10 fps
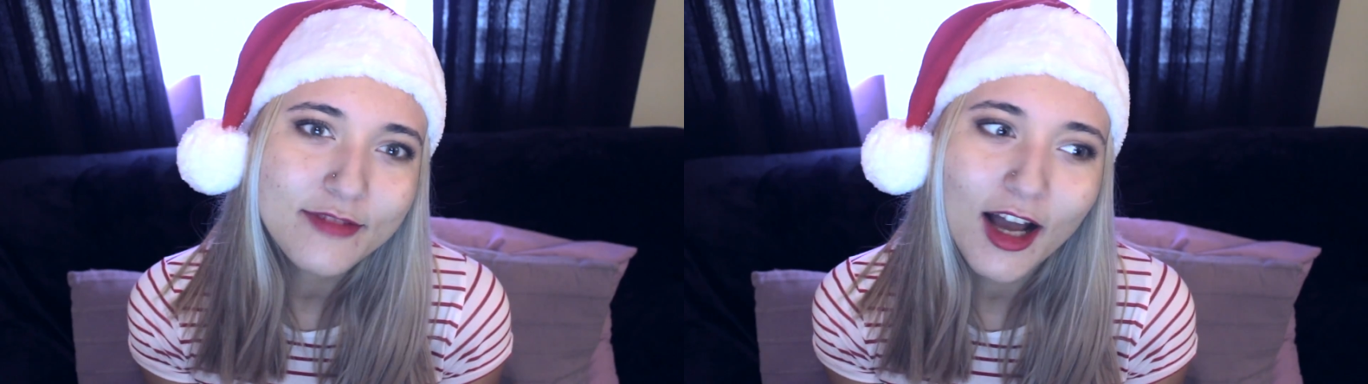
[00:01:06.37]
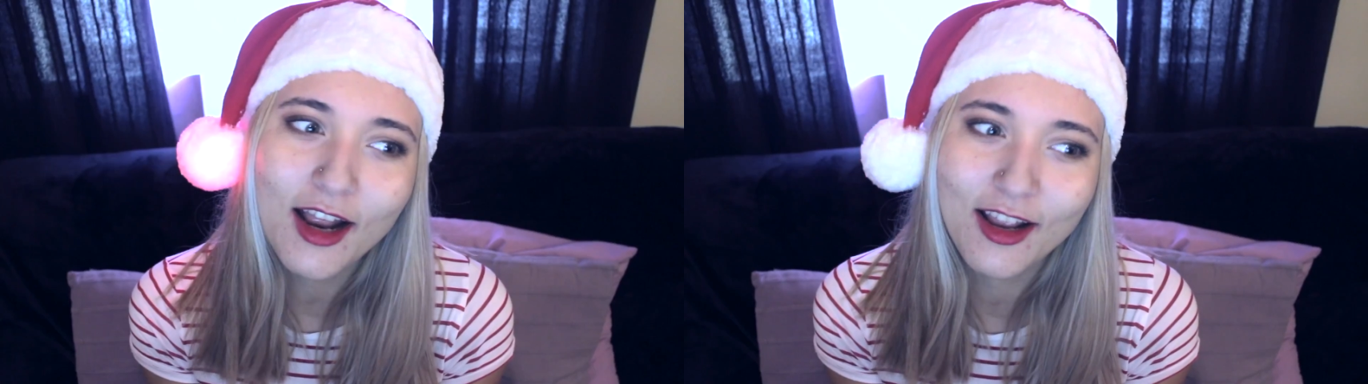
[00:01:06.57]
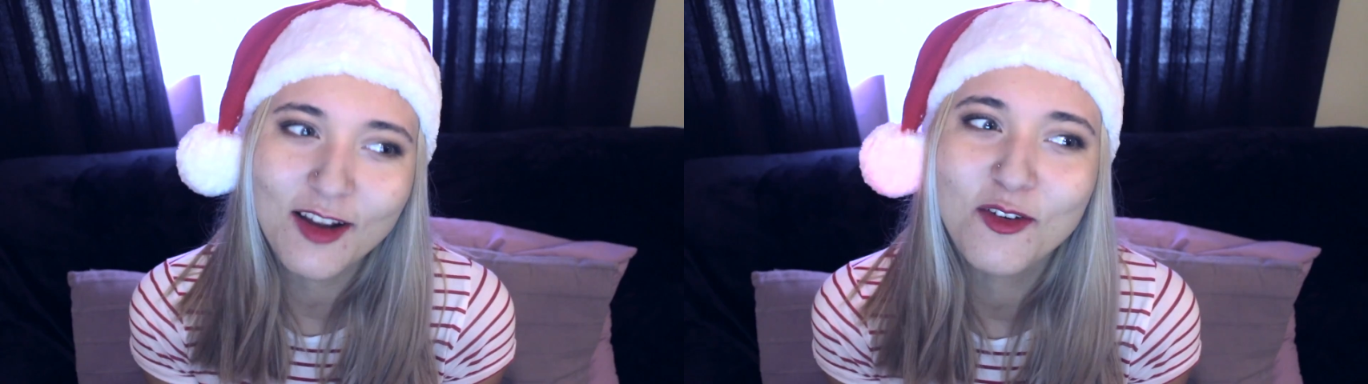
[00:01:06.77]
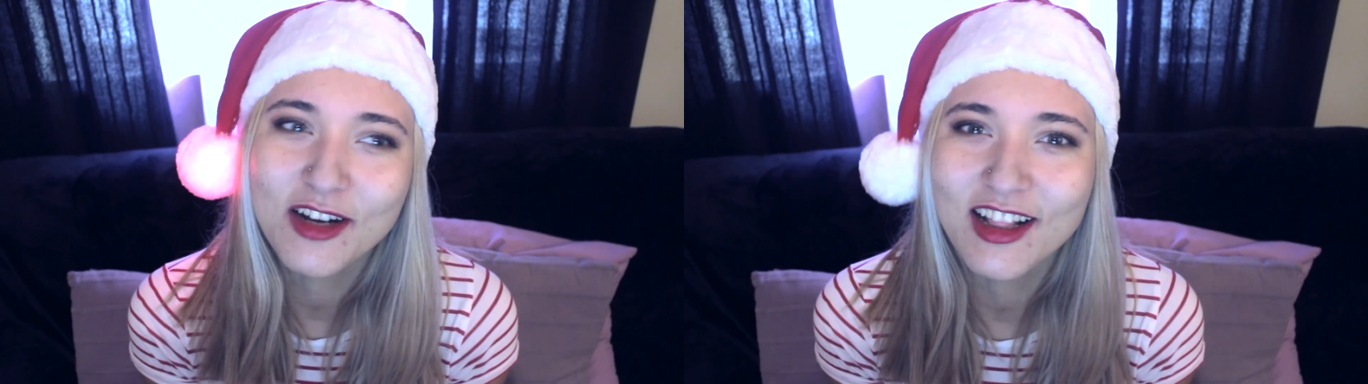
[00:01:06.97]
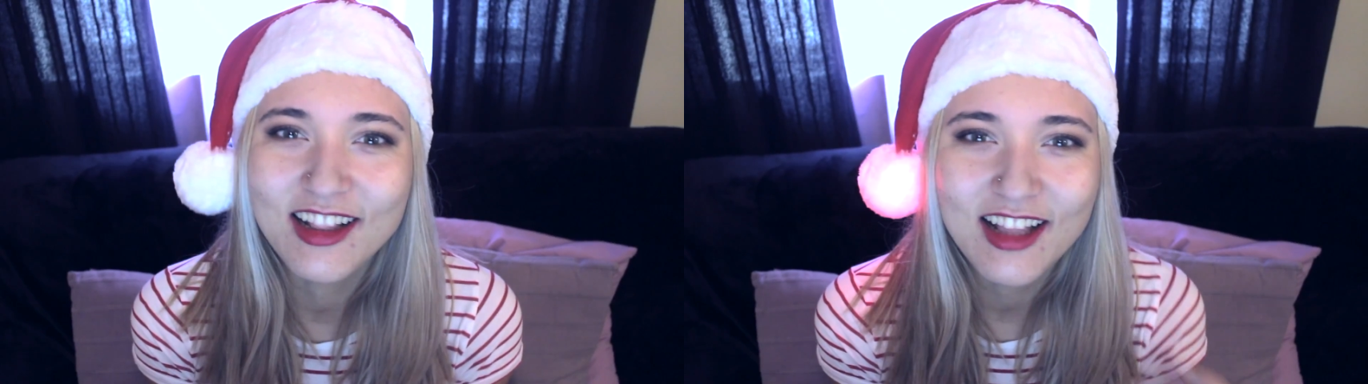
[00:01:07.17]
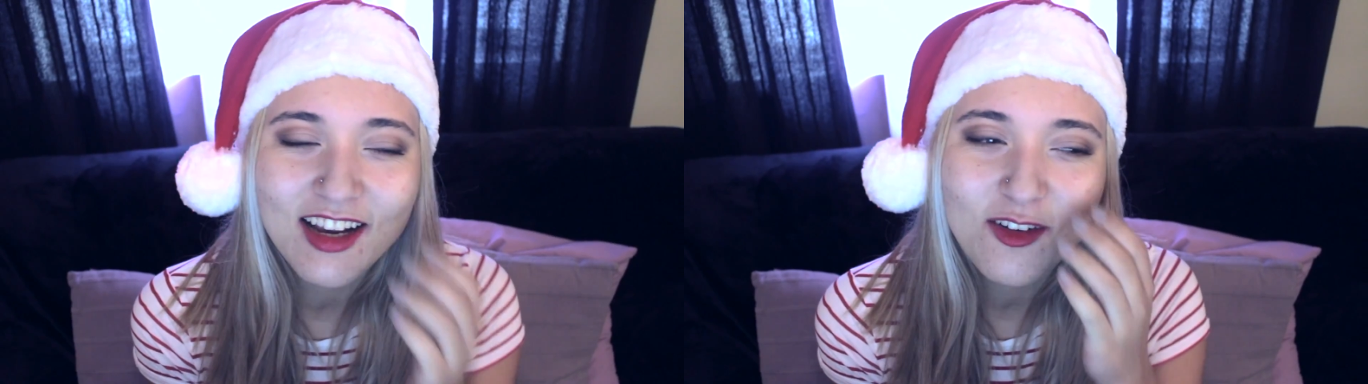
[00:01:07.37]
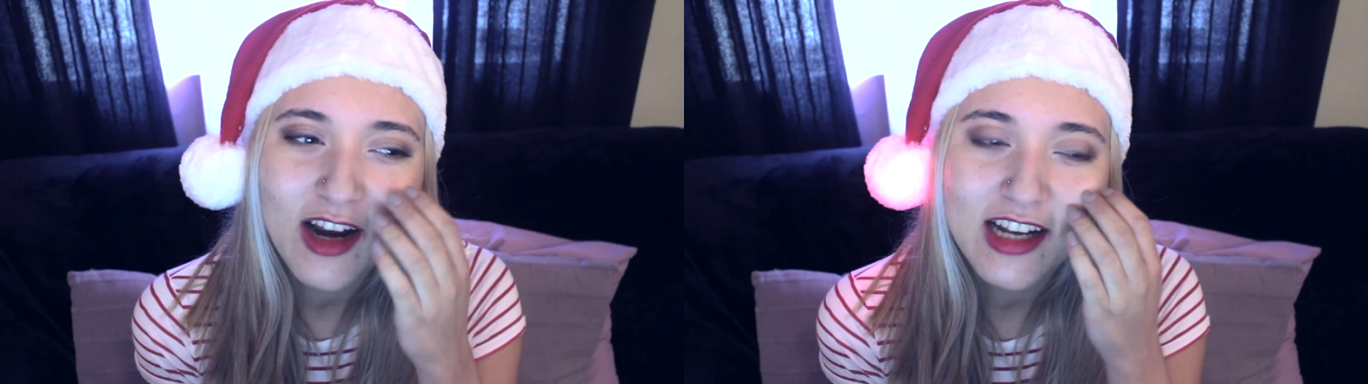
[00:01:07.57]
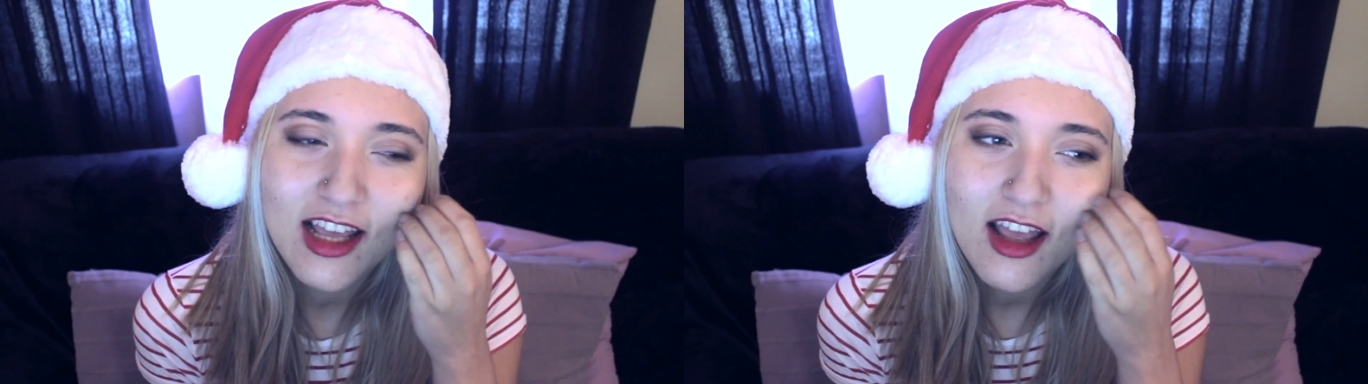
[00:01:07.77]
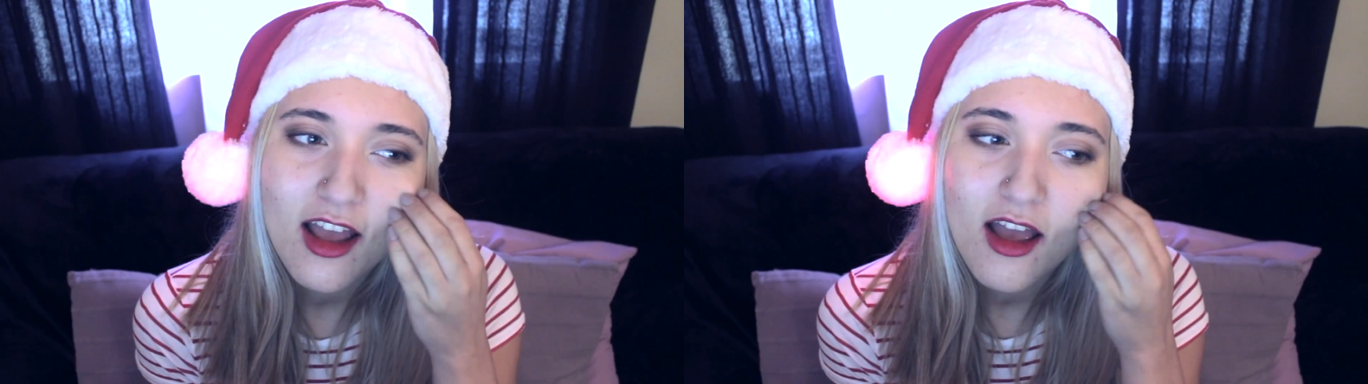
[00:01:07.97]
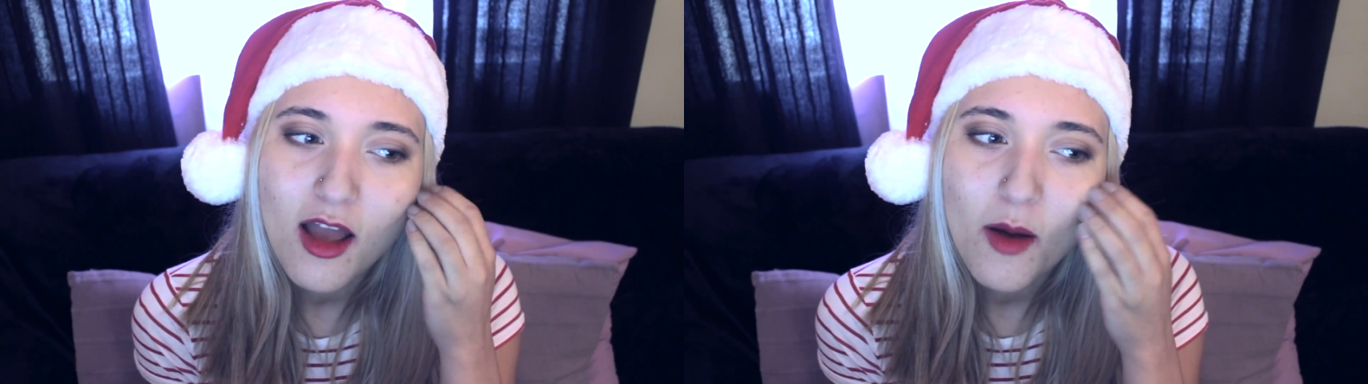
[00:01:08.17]
I really like red.
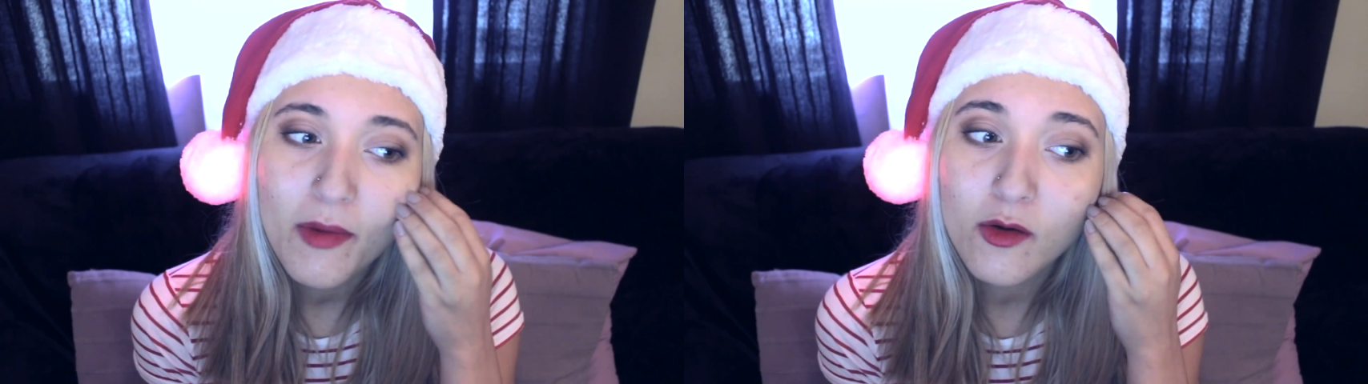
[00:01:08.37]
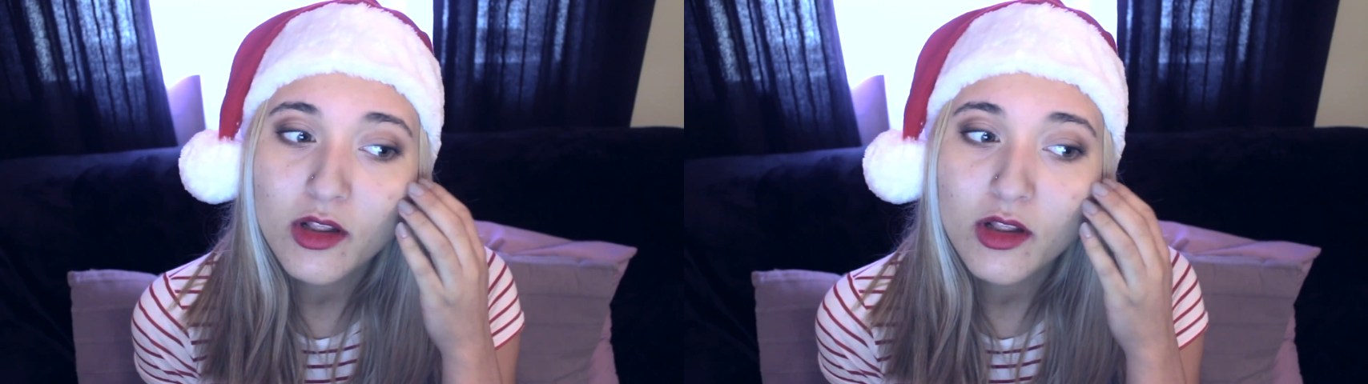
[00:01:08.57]
But I